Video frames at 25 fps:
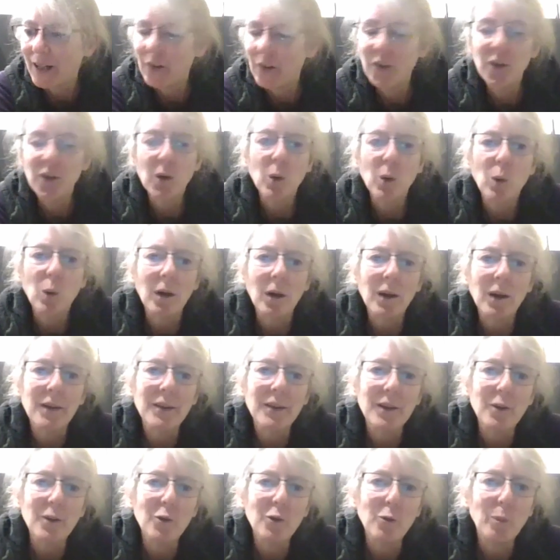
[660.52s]
is a
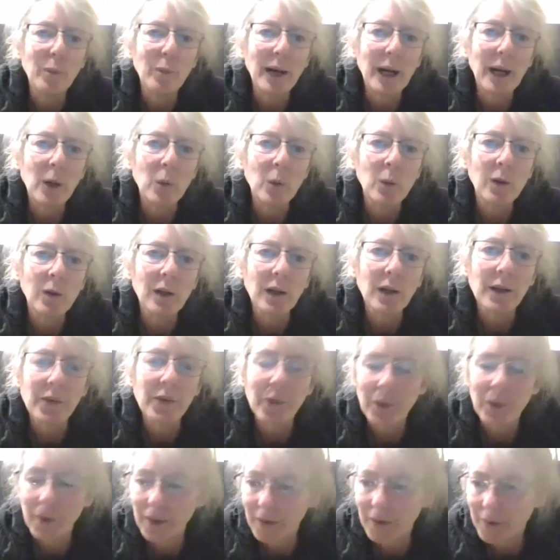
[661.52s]
quality of
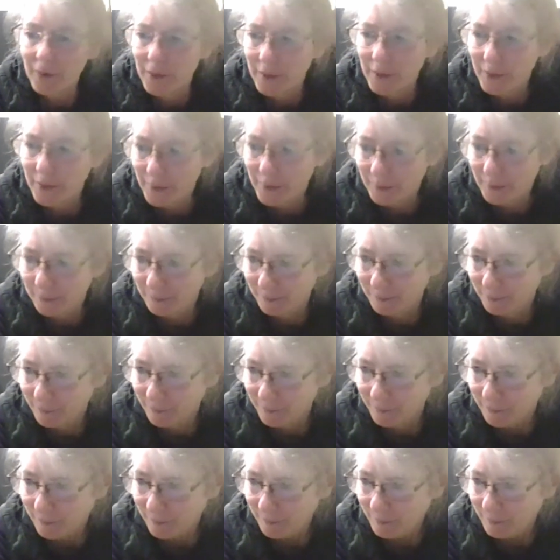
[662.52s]
boundlessness.
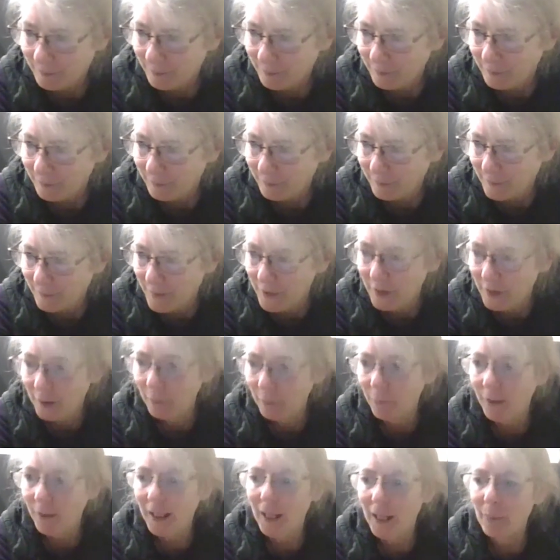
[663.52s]

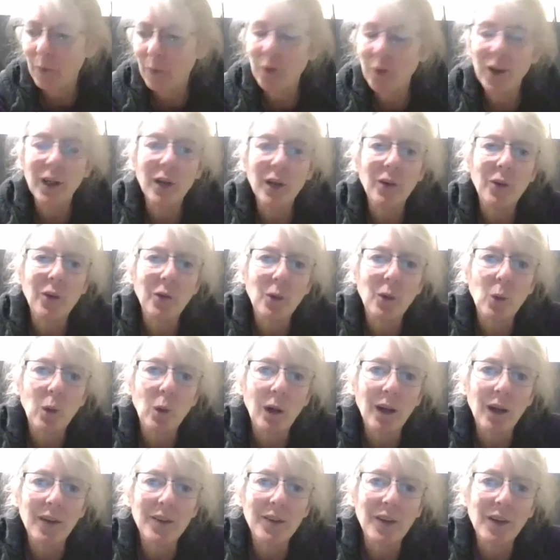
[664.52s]
Sometimes these
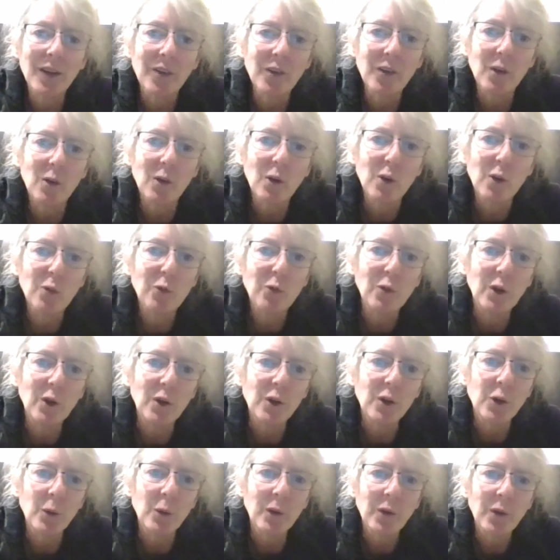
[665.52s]
qualities are
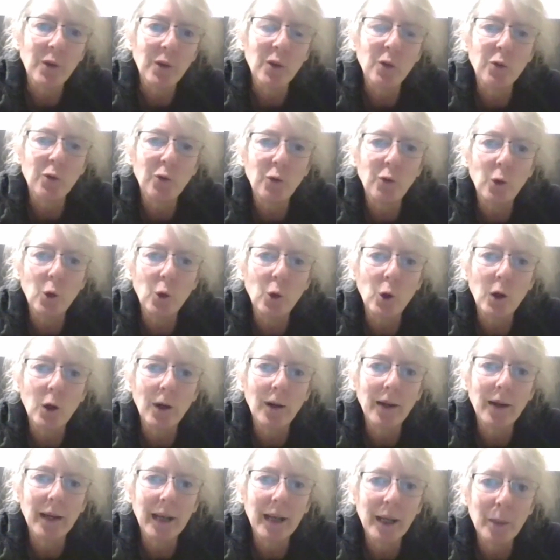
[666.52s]
referred to as the
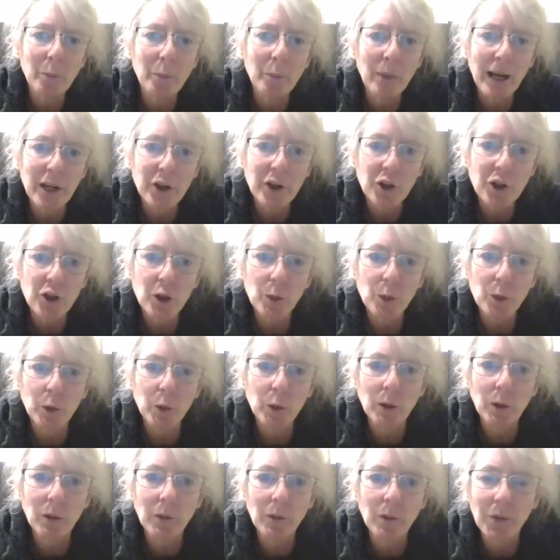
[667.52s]
four
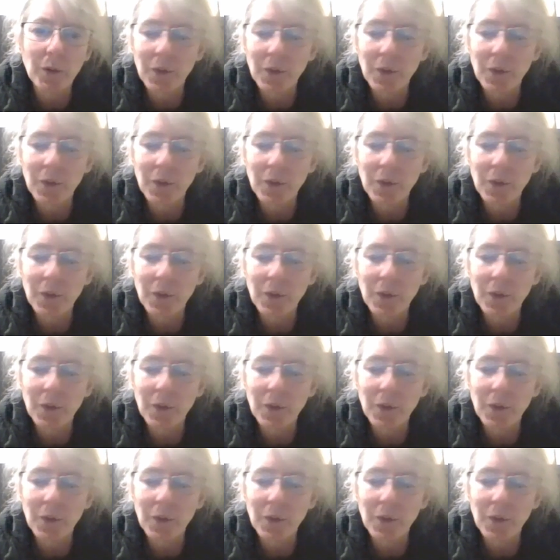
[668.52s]
immeasurables,